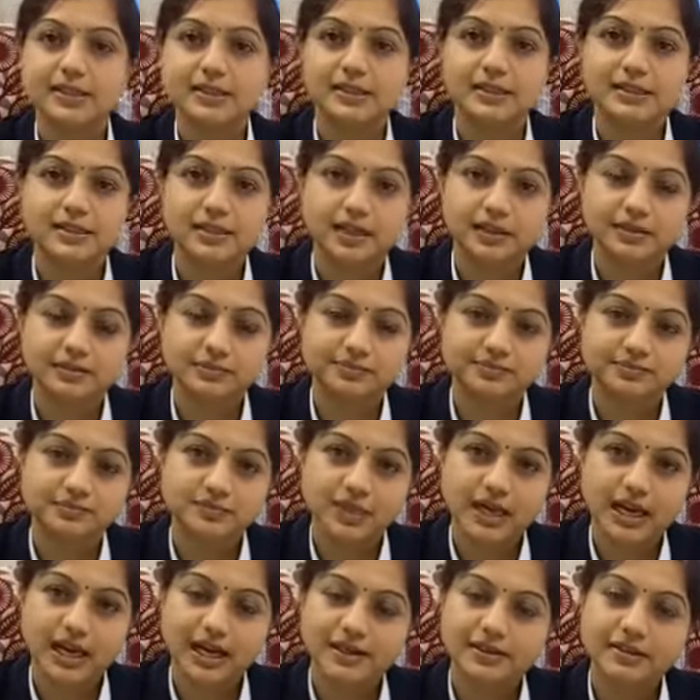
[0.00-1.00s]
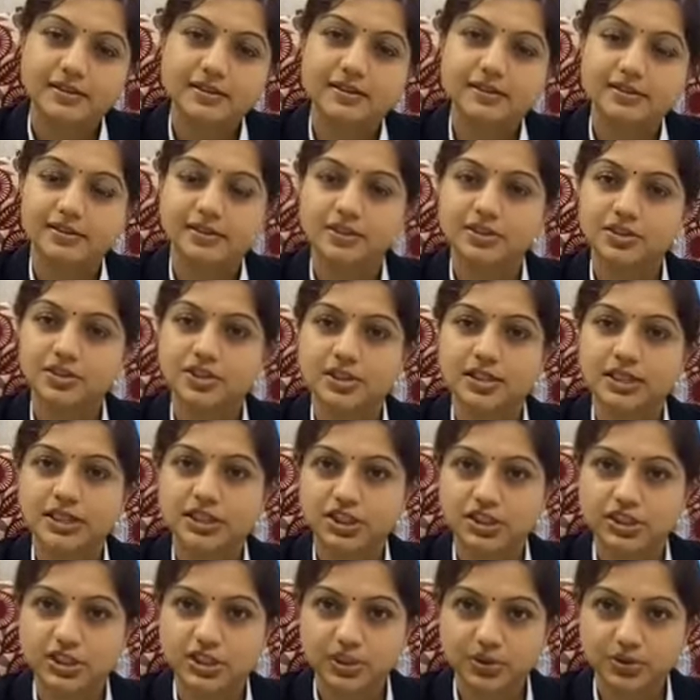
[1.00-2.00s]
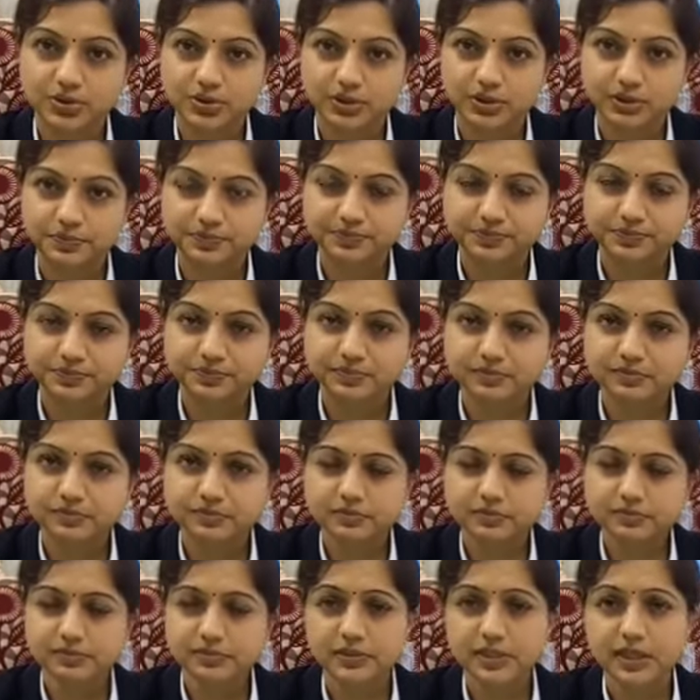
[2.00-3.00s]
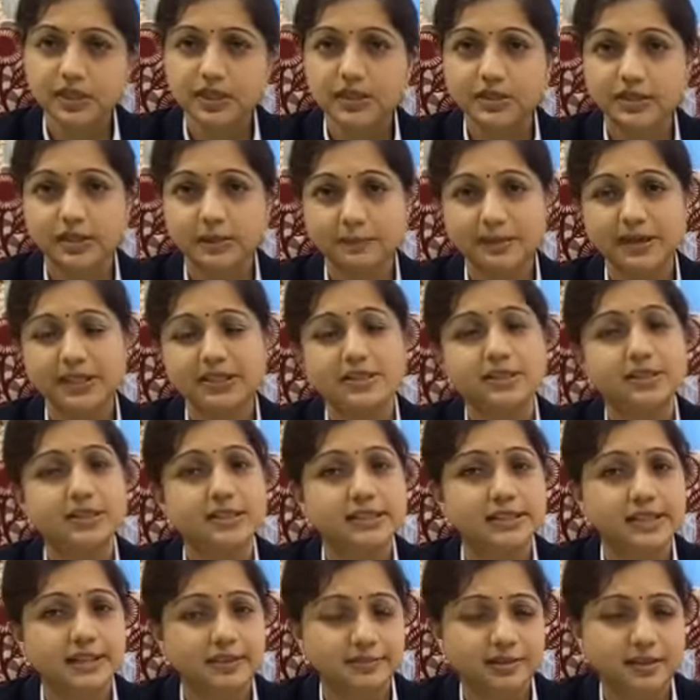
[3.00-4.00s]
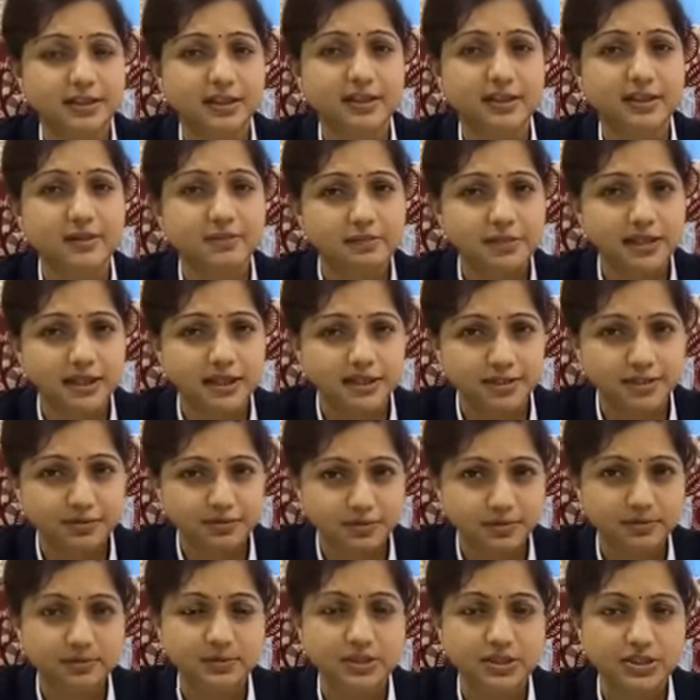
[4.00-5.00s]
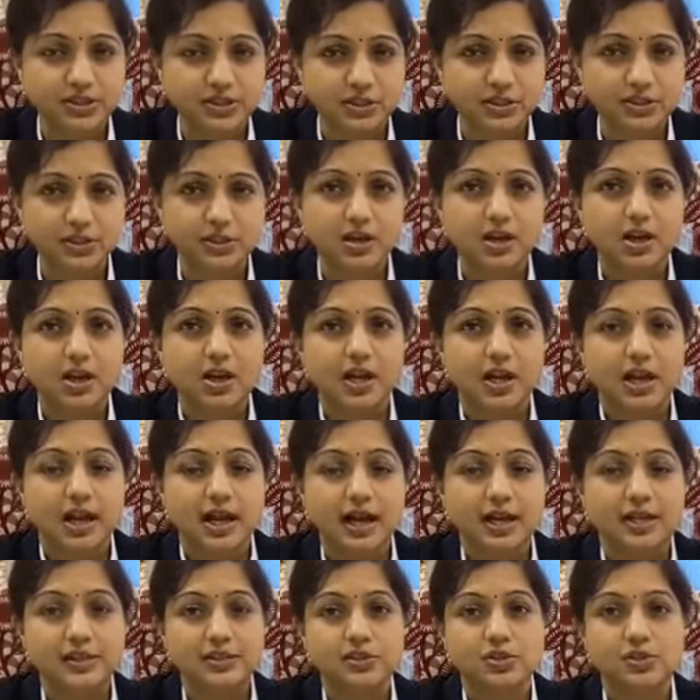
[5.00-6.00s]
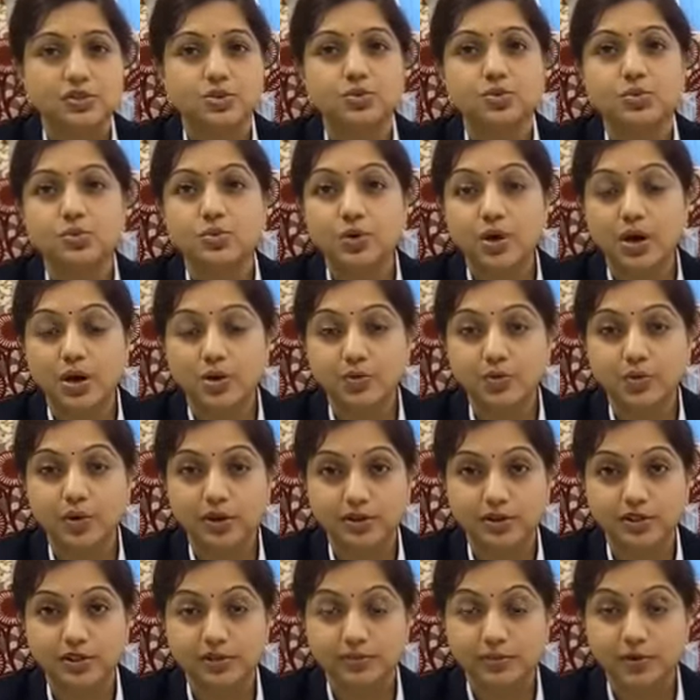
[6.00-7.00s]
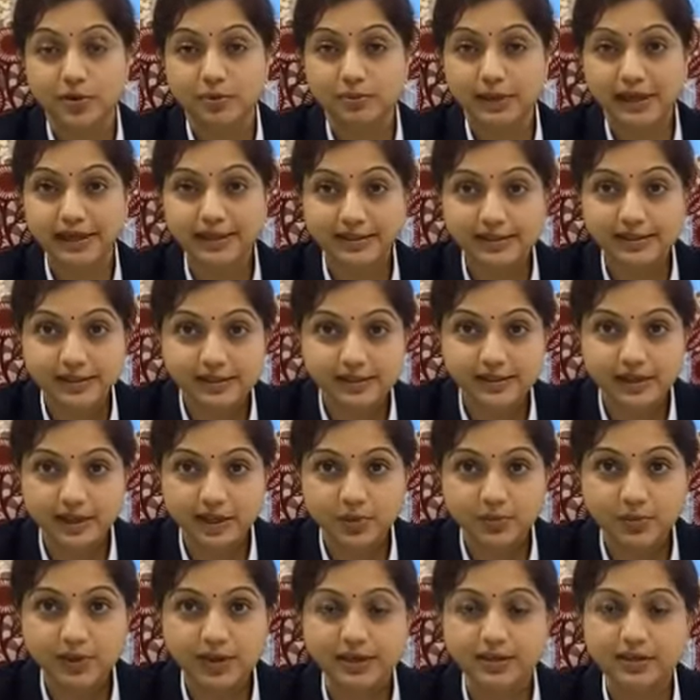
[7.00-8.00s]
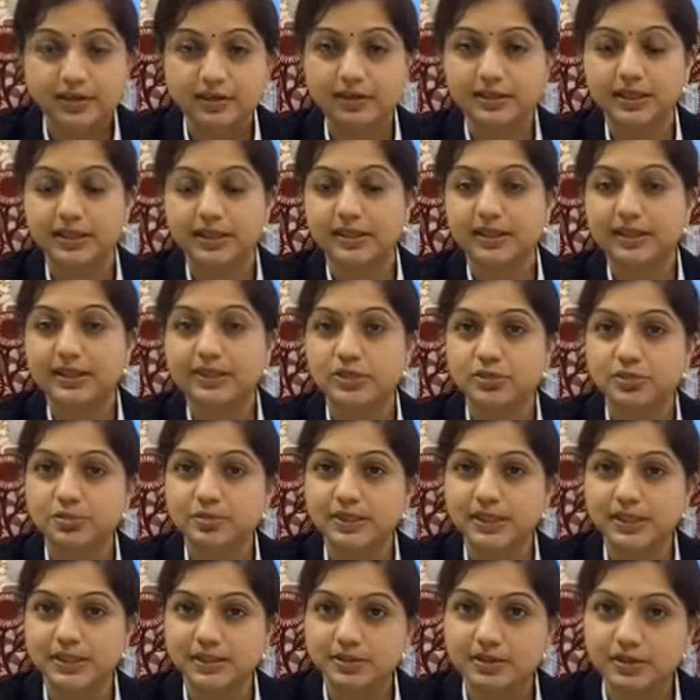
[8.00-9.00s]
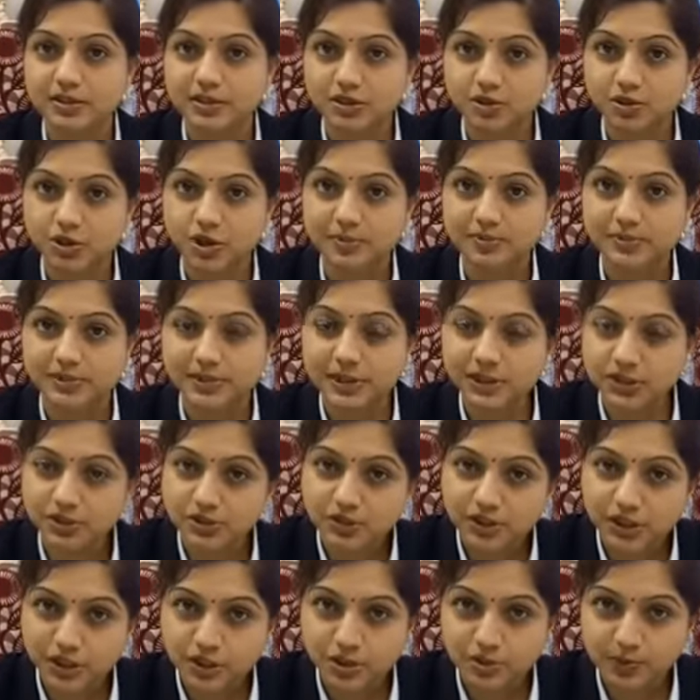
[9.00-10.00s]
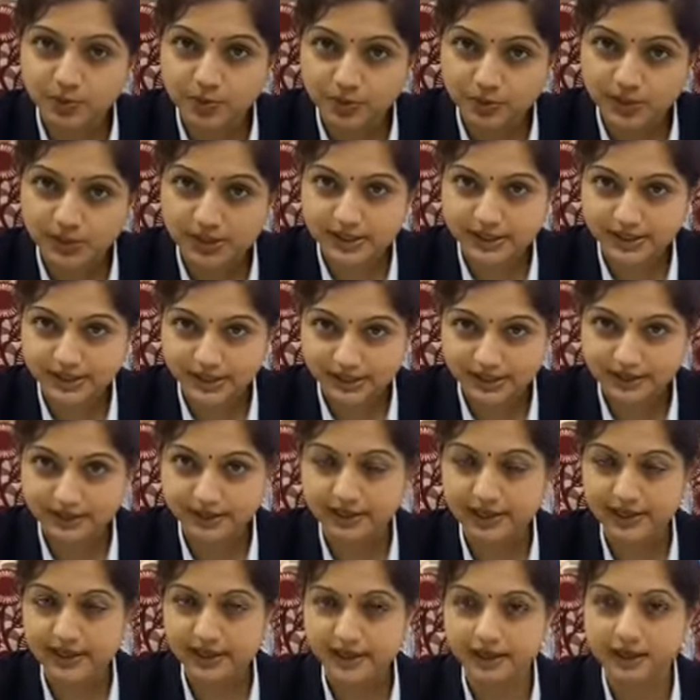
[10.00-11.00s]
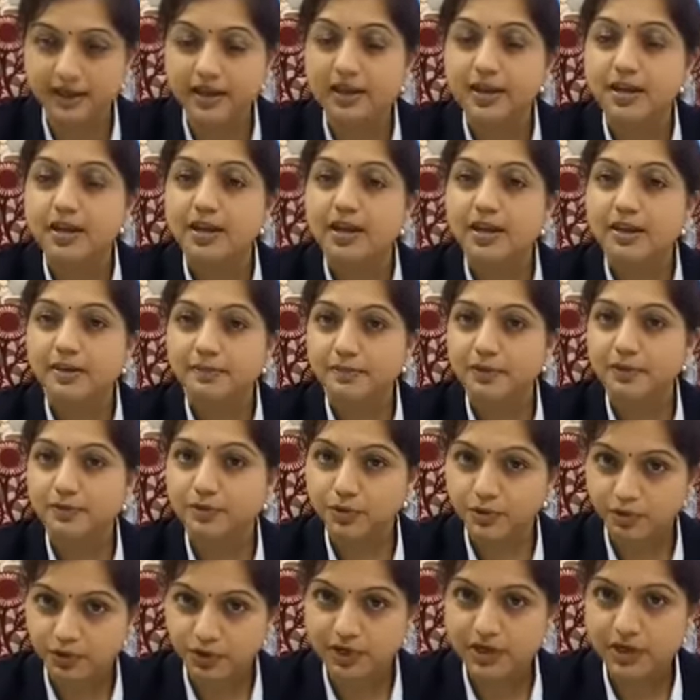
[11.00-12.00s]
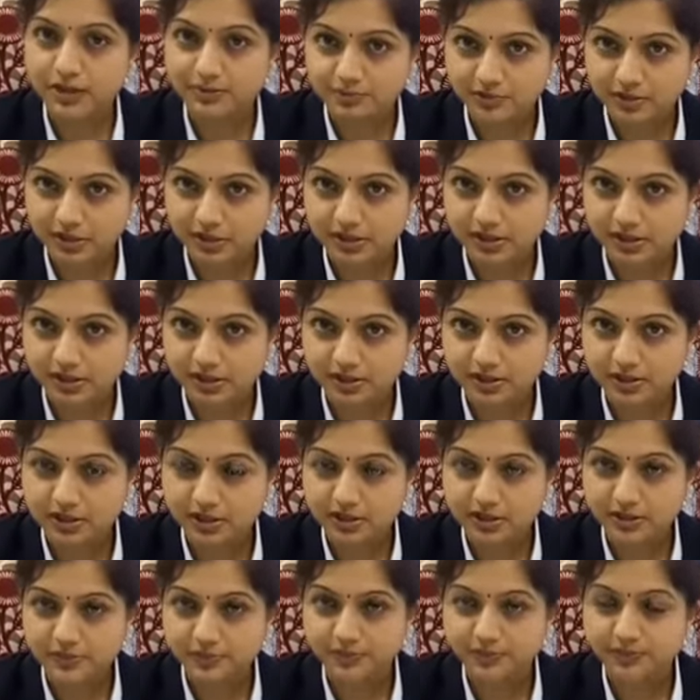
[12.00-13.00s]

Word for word: is done and the surgery is scheduled, the patient is given a complete information as to what are the formalities required there need to be certain drops that you need to put inside the eye before you come for the surgery